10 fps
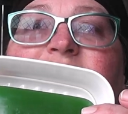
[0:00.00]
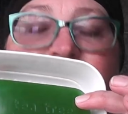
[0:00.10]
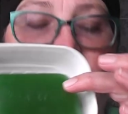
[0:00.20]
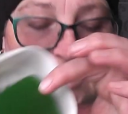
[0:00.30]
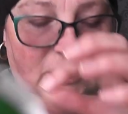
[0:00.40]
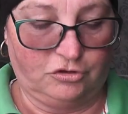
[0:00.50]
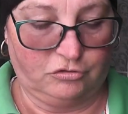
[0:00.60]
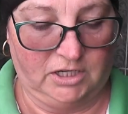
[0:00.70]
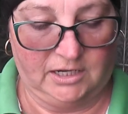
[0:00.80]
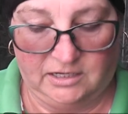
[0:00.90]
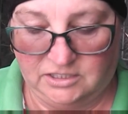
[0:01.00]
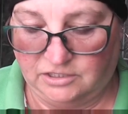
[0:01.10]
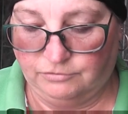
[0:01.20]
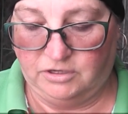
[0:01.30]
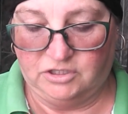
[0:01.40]
the tea tree
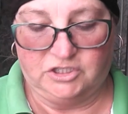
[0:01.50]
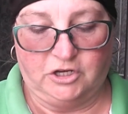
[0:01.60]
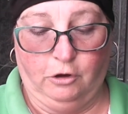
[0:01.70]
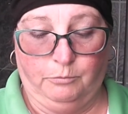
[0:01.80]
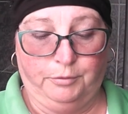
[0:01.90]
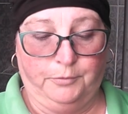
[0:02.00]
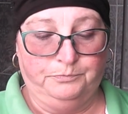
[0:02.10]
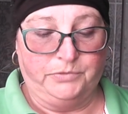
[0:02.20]
glycerin soap.